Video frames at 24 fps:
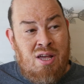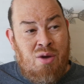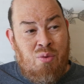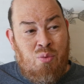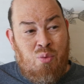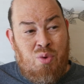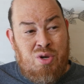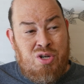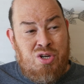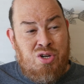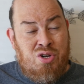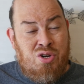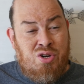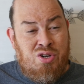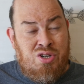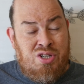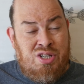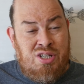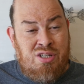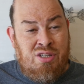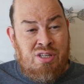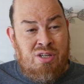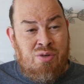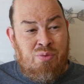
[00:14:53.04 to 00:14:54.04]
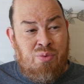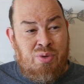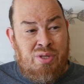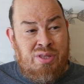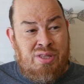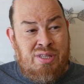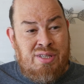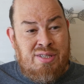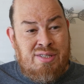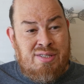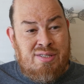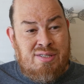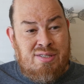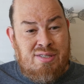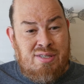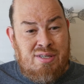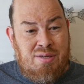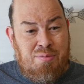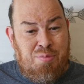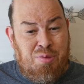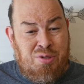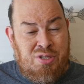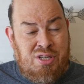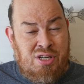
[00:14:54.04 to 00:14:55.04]
when you're dealing with this
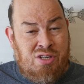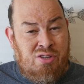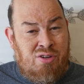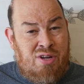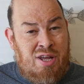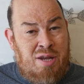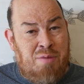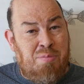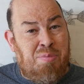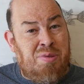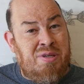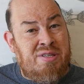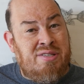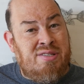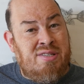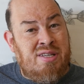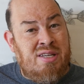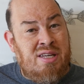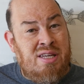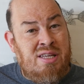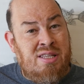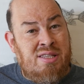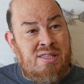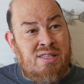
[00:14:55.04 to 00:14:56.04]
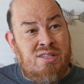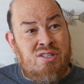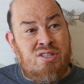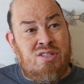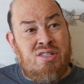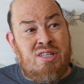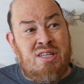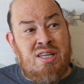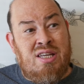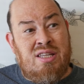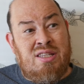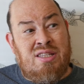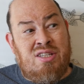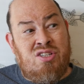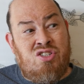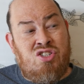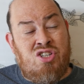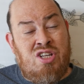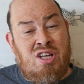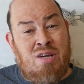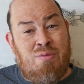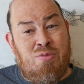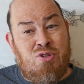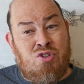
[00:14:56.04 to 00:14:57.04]
particular NPC, the, the, the,
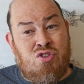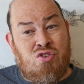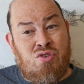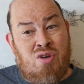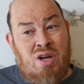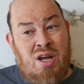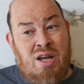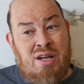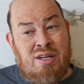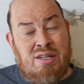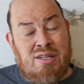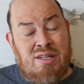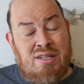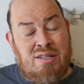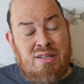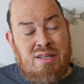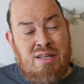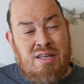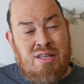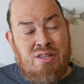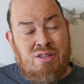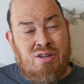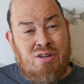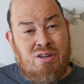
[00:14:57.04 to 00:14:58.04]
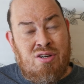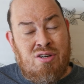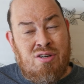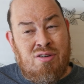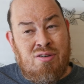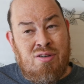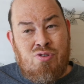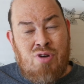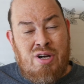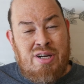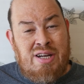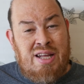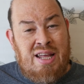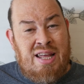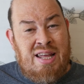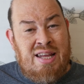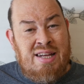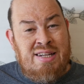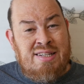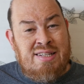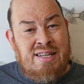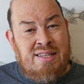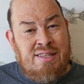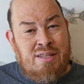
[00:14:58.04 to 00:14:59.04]
GM is trying to either trying to
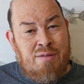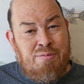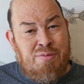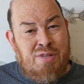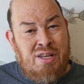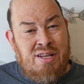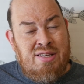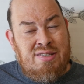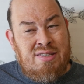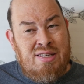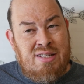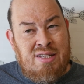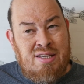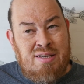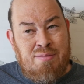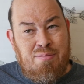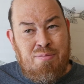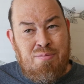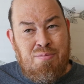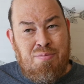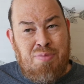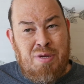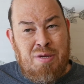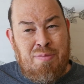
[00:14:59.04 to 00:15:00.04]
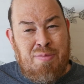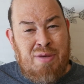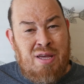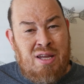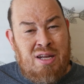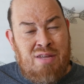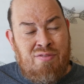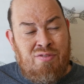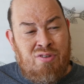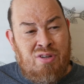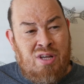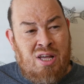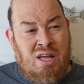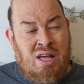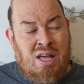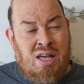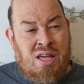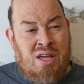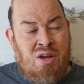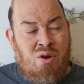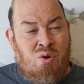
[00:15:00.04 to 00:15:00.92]
hint at them that's a big bad evil guy,